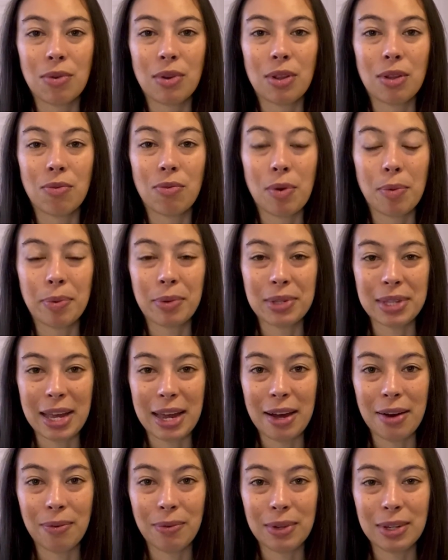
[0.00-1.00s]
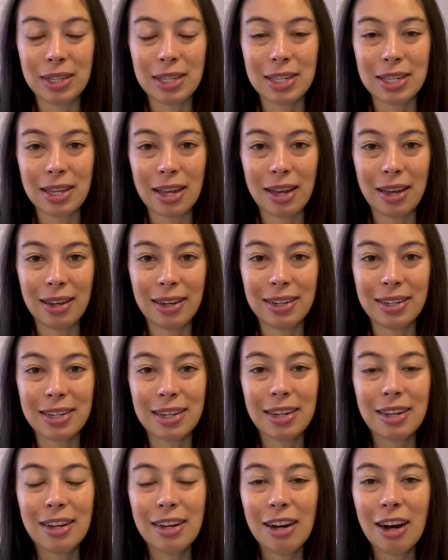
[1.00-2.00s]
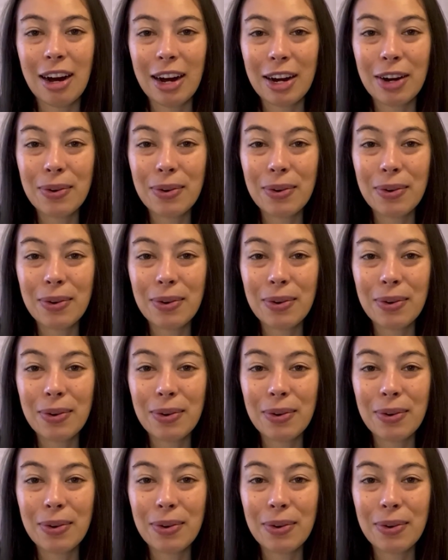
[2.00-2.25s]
the ripples outwards, and I